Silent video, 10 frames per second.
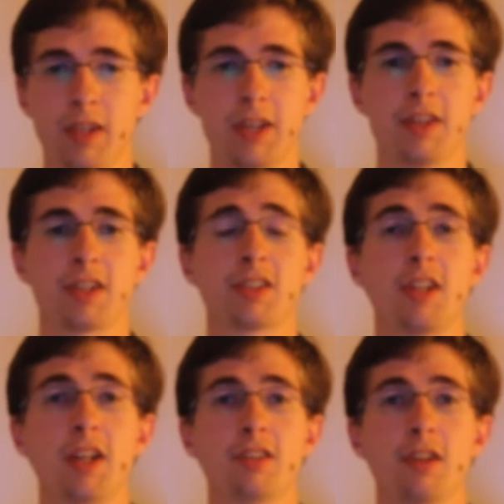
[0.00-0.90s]
and the
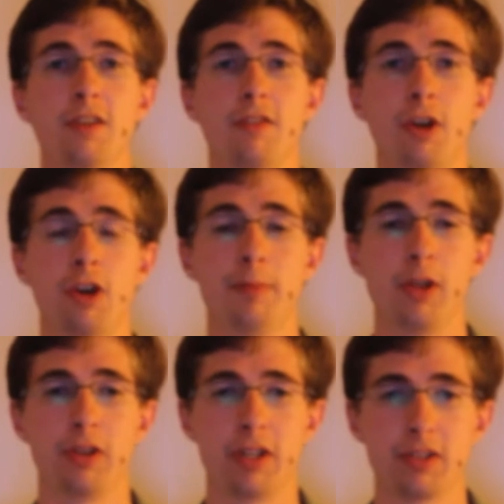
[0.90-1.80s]
extent of their
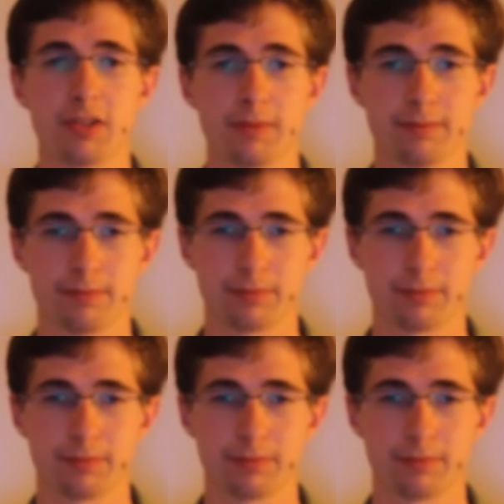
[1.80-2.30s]
abilities,